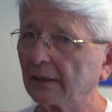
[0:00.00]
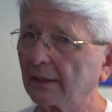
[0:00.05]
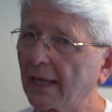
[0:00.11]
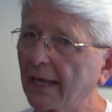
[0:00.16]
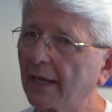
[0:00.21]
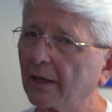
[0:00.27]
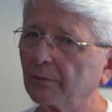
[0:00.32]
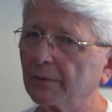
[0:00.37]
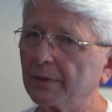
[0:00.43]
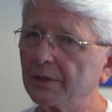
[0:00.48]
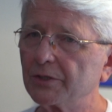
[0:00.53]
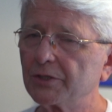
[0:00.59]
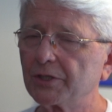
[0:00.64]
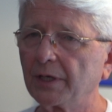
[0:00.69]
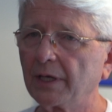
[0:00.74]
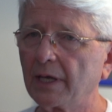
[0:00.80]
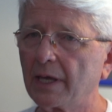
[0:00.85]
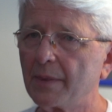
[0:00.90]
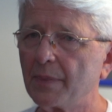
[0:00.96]
language,
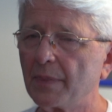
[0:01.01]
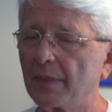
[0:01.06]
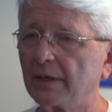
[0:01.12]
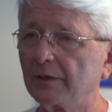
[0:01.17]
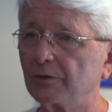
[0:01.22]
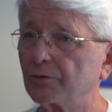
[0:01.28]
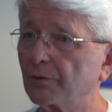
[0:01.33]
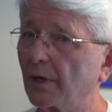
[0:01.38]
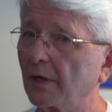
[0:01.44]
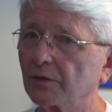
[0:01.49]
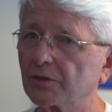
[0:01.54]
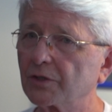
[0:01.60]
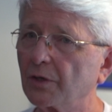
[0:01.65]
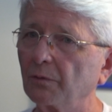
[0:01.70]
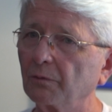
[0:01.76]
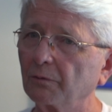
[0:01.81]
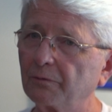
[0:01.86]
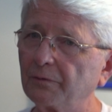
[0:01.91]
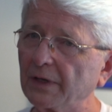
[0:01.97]
and the drugs
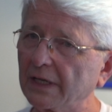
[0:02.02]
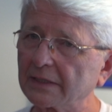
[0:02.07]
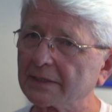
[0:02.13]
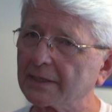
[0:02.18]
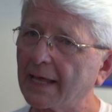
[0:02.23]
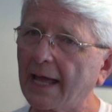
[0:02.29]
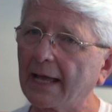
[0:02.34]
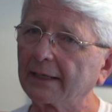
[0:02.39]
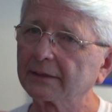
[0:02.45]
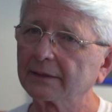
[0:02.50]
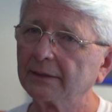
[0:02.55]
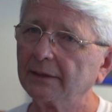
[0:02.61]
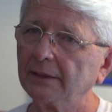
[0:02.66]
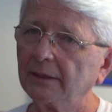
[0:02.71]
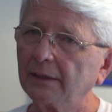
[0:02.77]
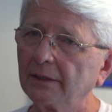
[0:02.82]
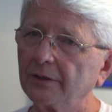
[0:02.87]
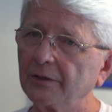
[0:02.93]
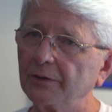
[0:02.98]
don't fix that.
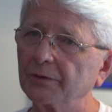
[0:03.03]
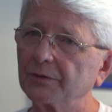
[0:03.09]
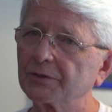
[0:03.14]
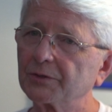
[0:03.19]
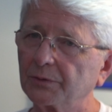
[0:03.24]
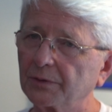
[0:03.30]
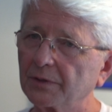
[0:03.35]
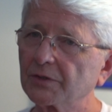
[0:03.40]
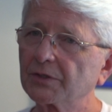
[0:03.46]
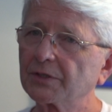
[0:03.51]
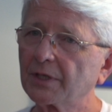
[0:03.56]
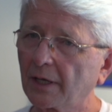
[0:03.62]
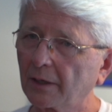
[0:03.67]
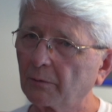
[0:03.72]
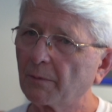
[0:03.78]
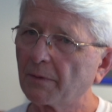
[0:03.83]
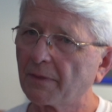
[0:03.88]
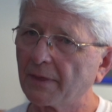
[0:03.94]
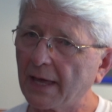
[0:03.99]
You're sort of stuck with